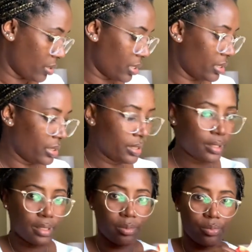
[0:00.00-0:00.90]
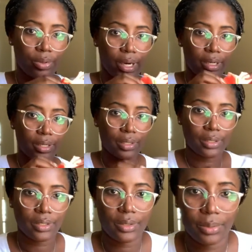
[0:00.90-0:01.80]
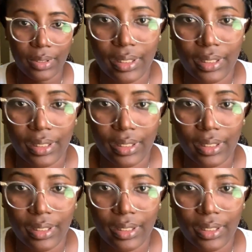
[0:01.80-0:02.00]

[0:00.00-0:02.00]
And this is a bright color as well.